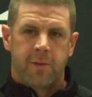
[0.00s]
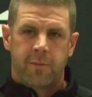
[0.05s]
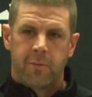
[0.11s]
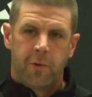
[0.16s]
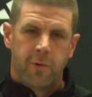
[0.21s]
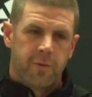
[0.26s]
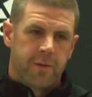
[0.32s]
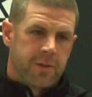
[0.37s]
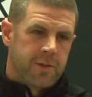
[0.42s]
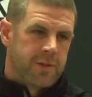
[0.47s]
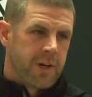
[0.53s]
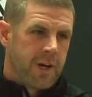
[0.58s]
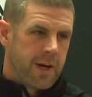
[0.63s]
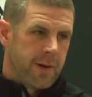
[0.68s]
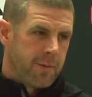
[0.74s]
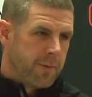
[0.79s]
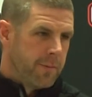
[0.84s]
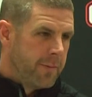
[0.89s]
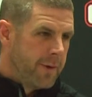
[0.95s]
moving
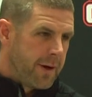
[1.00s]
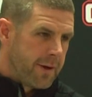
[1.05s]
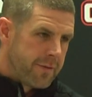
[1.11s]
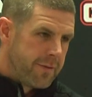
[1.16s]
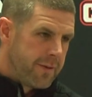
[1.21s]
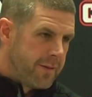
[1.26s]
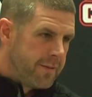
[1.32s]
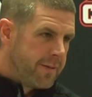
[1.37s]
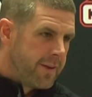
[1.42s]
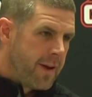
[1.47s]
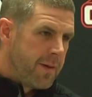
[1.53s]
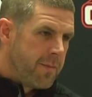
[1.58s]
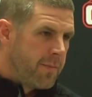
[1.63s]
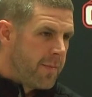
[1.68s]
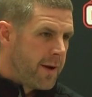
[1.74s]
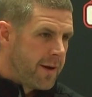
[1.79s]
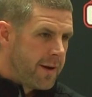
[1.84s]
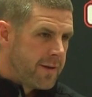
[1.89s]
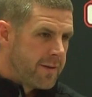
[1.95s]
chapel back 15
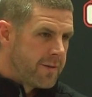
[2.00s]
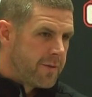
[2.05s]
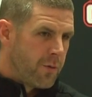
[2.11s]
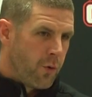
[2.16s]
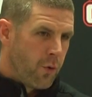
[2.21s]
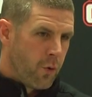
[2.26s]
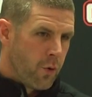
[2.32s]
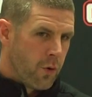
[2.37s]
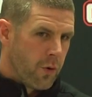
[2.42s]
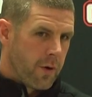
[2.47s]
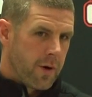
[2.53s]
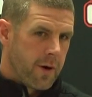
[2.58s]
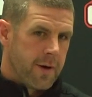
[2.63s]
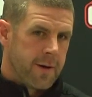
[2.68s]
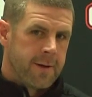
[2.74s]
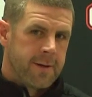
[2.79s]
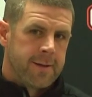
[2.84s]
minutes or